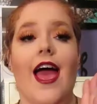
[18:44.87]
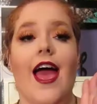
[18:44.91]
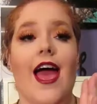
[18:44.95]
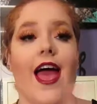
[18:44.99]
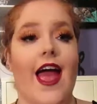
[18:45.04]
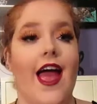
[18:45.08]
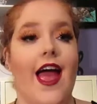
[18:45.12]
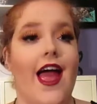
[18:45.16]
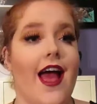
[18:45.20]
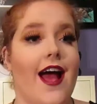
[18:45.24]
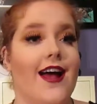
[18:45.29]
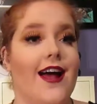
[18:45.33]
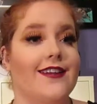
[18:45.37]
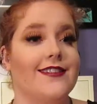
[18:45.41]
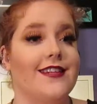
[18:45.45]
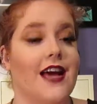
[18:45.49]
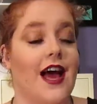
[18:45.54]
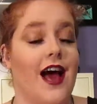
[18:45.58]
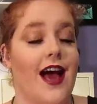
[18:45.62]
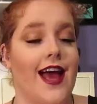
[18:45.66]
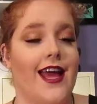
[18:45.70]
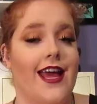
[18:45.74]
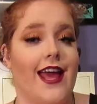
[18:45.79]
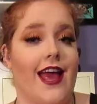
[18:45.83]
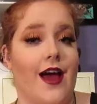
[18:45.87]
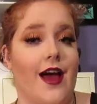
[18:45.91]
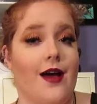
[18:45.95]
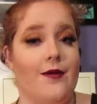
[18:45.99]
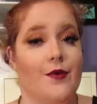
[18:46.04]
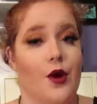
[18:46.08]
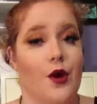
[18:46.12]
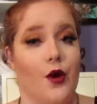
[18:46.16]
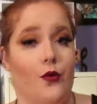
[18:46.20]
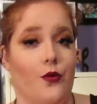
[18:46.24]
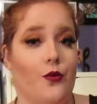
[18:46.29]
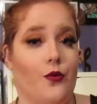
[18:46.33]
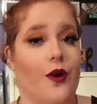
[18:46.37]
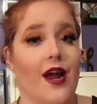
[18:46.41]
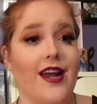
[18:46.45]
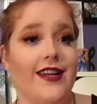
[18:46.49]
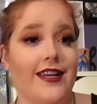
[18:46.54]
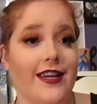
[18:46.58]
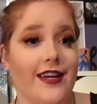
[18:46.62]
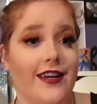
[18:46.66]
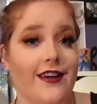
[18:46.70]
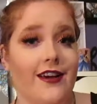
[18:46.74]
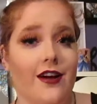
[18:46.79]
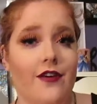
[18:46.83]
and I am
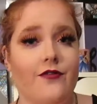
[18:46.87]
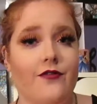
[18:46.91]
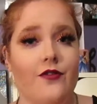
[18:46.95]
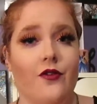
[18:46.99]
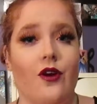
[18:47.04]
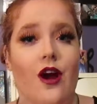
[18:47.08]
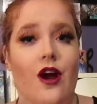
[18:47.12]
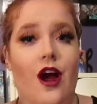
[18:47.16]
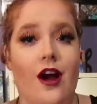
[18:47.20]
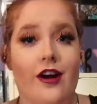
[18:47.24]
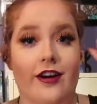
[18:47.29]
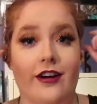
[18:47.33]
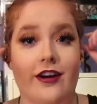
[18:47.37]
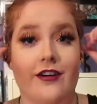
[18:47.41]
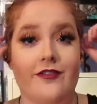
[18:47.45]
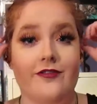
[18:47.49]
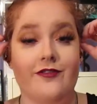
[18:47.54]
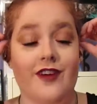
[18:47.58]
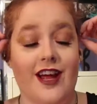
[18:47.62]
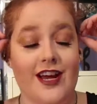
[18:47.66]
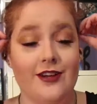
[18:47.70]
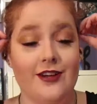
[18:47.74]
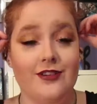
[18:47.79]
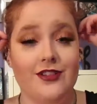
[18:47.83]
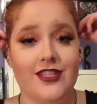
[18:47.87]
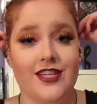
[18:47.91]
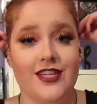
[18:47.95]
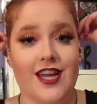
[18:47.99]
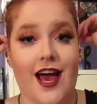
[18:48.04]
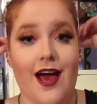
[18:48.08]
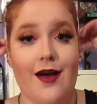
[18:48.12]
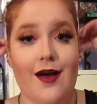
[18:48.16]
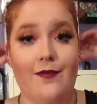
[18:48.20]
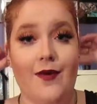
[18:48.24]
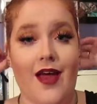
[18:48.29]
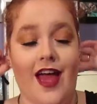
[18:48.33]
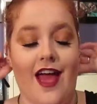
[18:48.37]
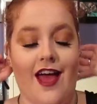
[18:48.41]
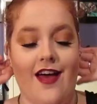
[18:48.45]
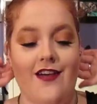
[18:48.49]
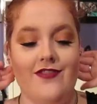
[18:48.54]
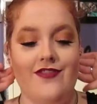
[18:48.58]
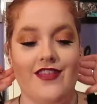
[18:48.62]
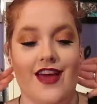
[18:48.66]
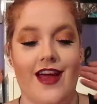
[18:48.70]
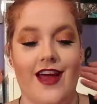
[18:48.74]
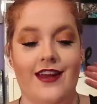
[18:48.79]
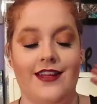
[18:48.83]
ready for our final step,
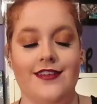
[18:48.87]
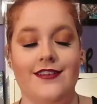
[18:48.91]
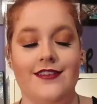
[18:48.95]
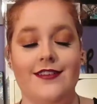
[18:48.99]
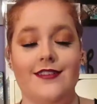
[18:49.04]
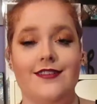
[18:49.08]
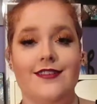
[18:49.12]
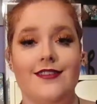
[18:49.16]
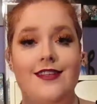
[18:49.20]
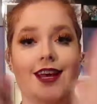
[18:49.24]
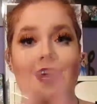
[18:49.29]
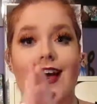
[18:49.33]
and that is